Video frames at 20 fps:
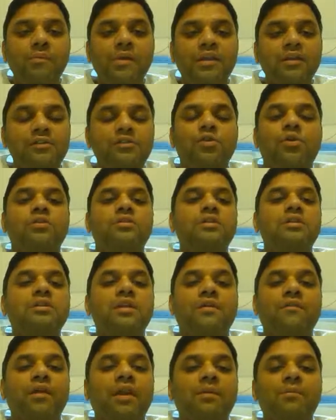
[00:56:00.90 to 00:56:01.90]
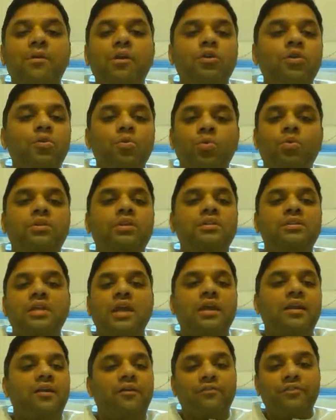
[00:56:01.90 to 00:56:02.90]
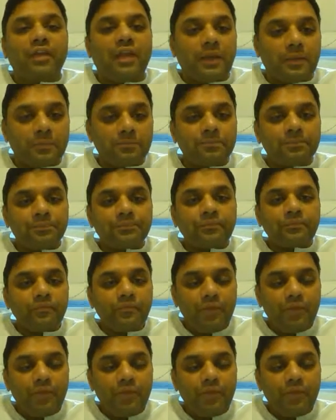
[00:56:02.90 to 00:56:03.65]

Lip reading: cannot be resources available to do this kind of thing.